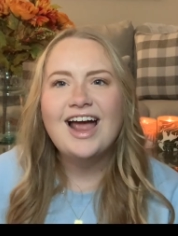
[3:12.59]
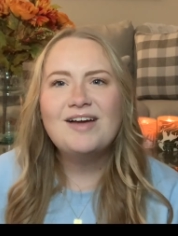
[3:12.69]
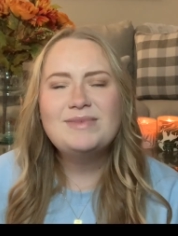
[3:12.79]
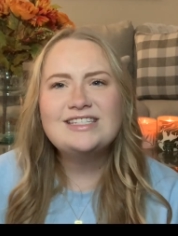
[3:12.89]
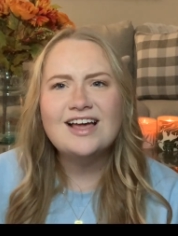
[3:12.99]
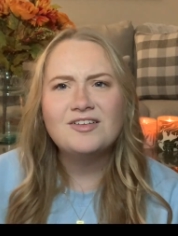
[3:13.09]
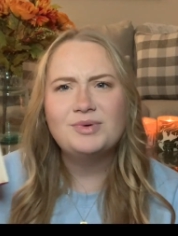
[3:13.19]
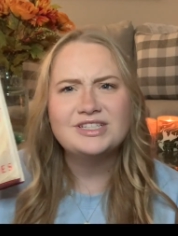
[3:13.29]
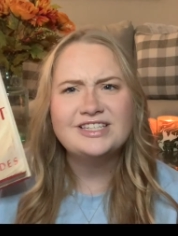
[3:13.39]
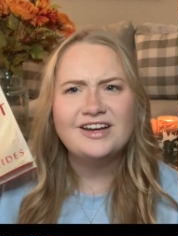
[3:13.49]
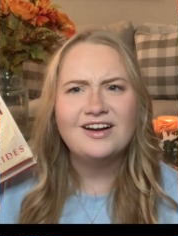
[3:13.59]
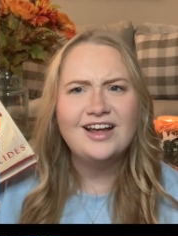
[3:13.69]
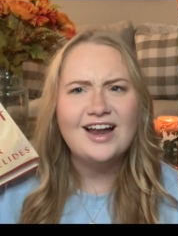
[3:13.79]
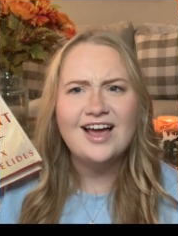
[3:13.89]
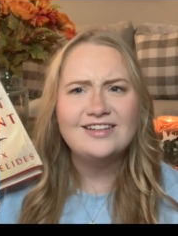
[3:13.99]
I have my stack of books here
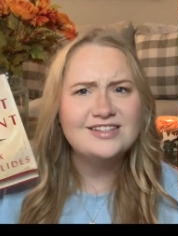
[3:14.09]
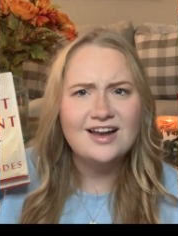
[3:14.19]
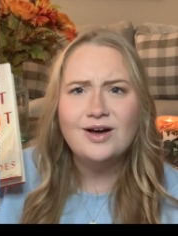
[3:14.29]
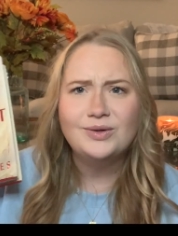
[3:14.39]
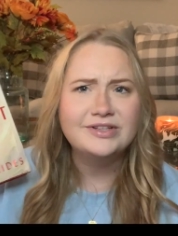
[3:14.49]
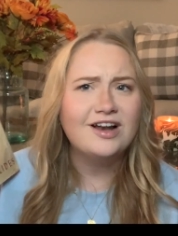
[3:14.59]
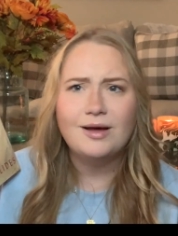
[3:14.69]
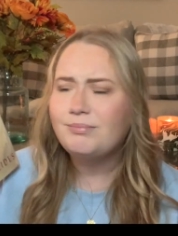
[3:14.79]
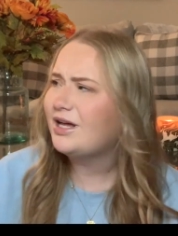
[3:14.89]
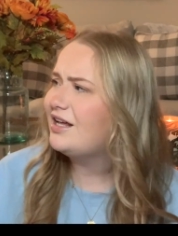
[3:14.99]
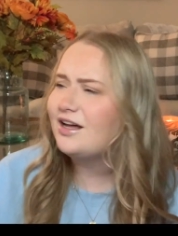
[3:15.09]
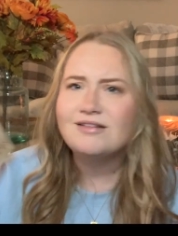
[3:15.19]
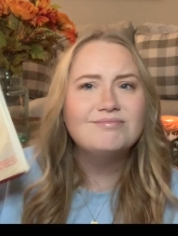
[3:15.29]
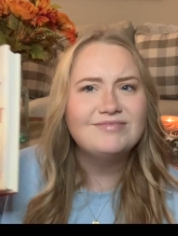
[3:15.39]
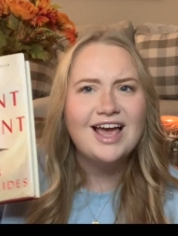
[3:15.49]
and I did not hold it up, but
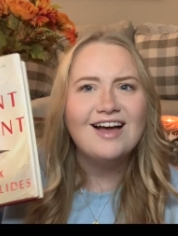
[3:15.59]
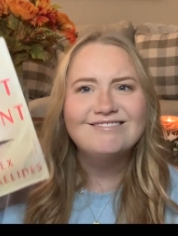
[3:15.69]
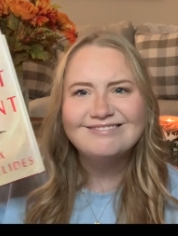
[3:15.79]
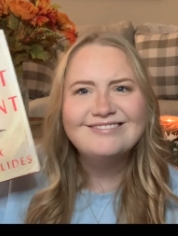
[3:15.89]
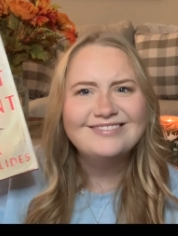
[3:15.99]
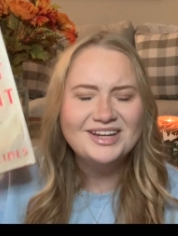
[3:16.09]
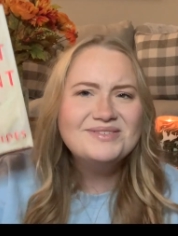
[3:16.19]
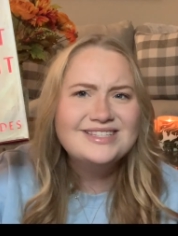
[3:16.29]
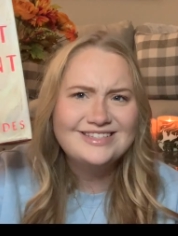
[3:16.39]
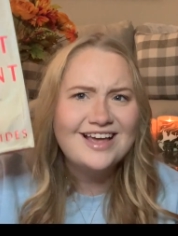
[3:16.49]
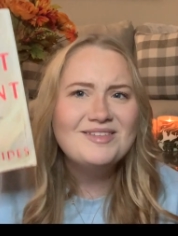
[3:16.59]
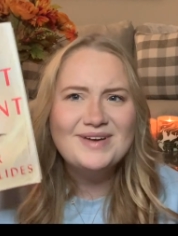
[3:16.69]
yeah, here was The Silent